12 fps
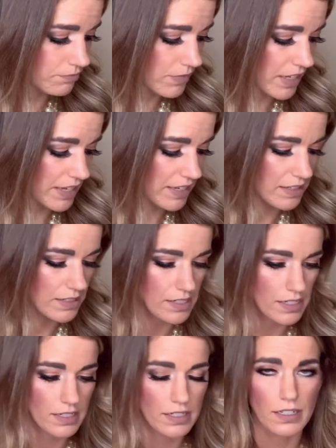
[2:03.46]
and
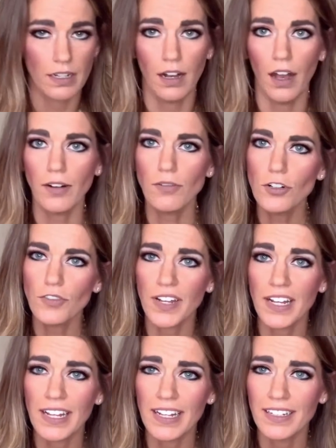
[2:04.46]
I don't
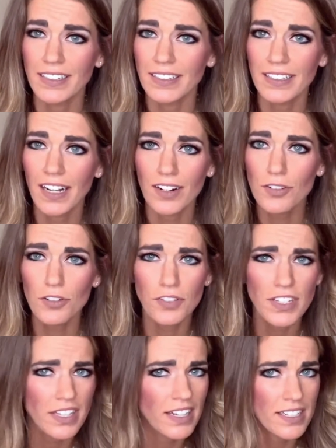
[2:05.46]
know if
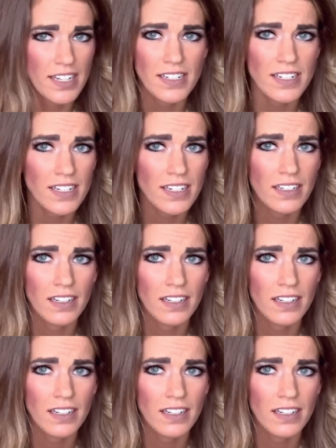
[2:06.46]
he attended